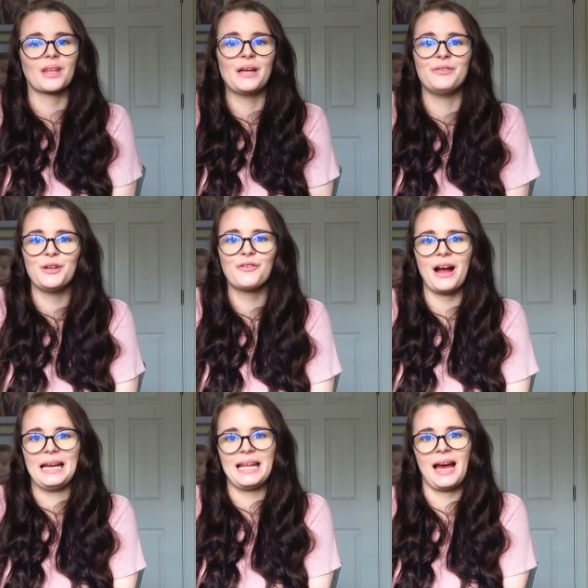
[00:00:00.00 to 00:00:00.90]
If you've
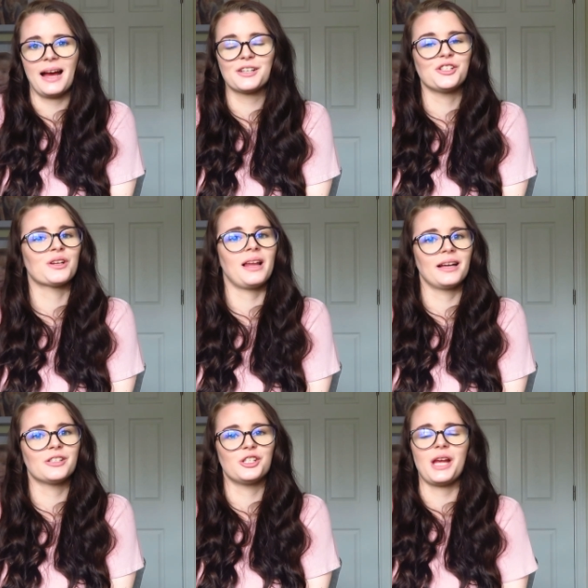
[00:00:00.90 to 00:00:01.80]
got any hacks you'd
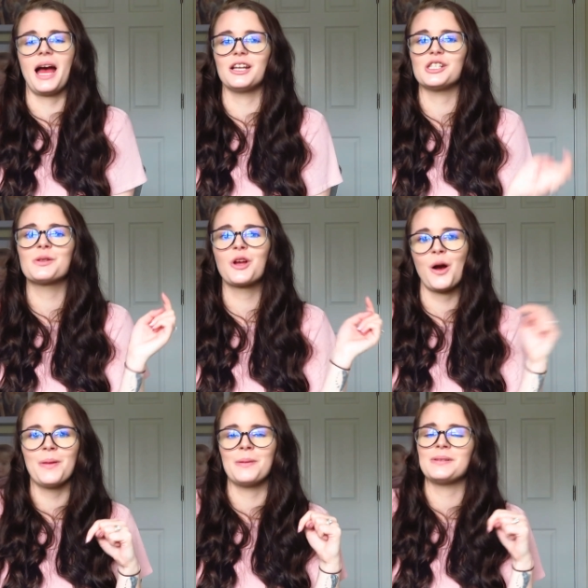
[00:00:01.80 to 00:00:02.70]
like to share, just
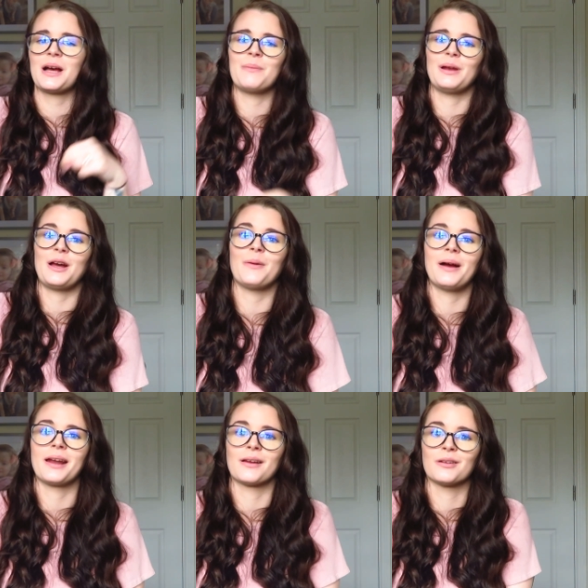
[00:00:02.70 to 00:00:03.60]
comment them down below
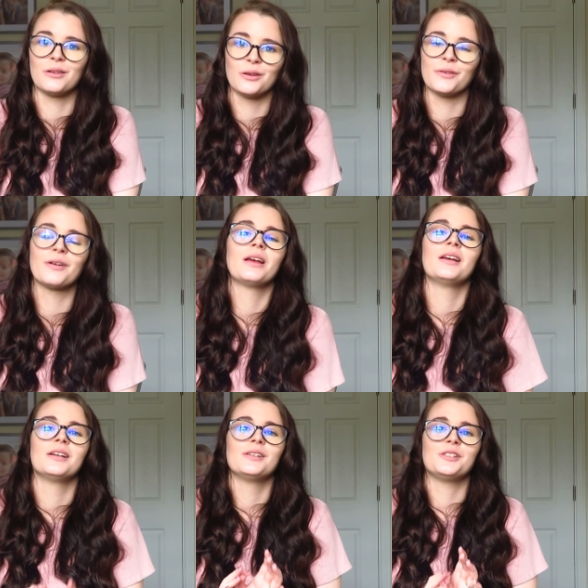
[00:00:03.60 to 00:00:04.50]
and I'd love
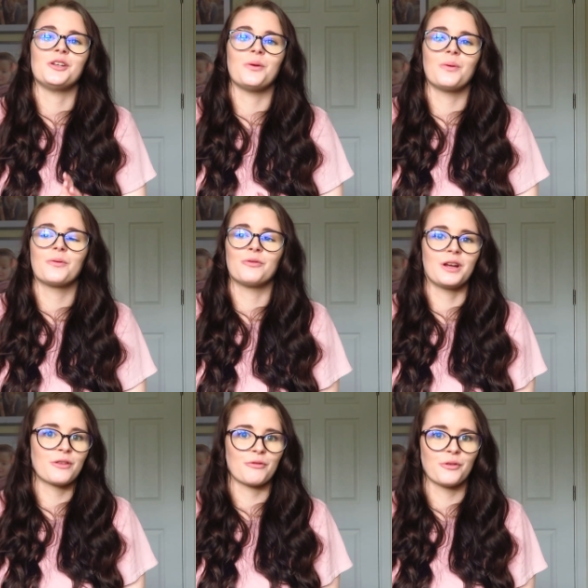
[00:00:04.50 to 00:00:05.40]
to
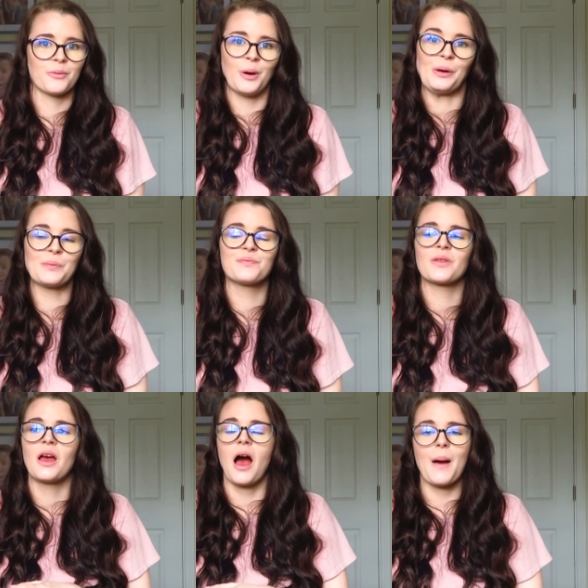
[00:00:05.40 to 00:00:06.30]
read through them all.
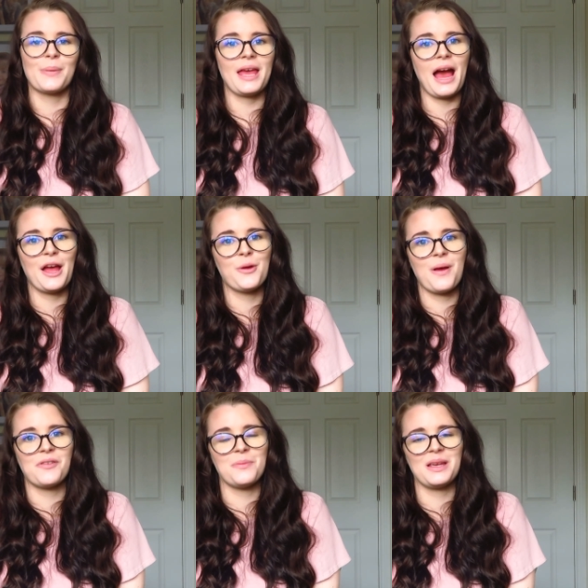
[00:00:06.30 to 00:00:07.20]
But yeah, I hope
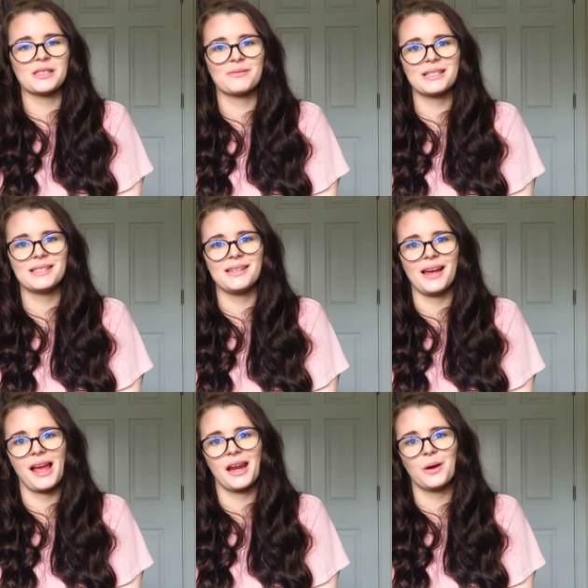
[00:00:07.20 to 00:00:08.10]
you have an amazing rest of the
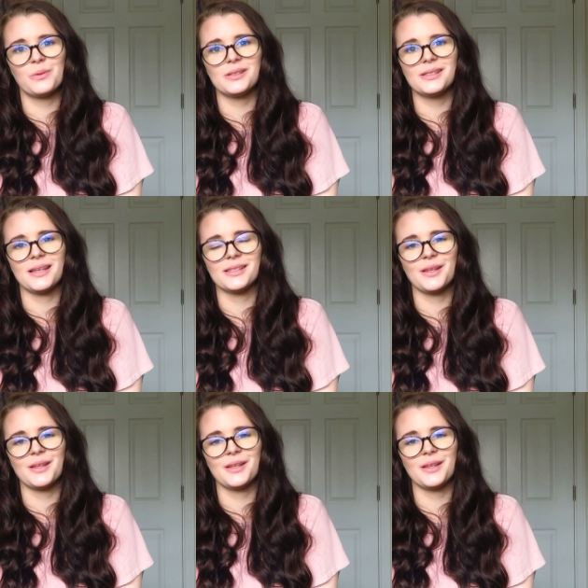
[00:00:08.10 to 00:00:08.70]
day and I will see you